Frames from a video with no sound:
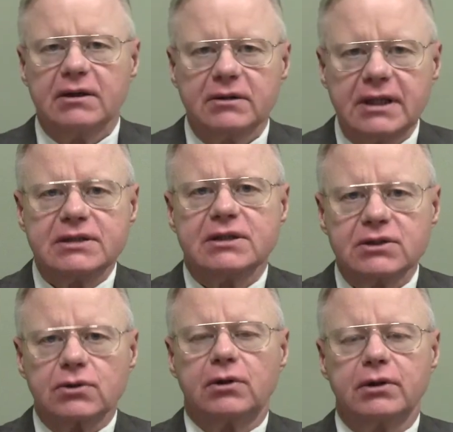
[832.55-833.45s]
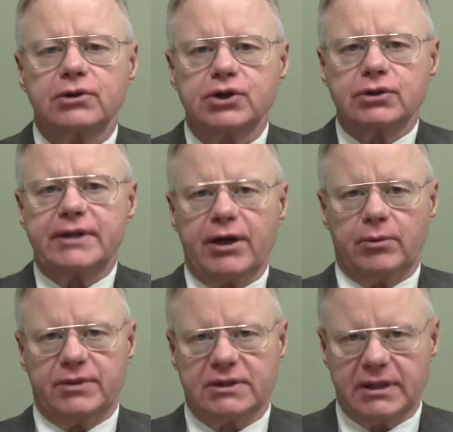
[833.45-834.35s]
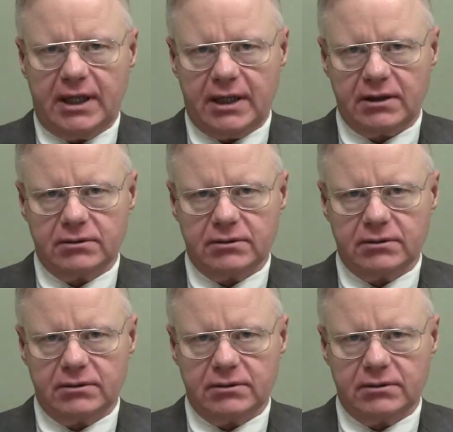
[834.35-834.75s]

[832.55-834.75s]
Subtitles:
This is all Judeo-Masonic.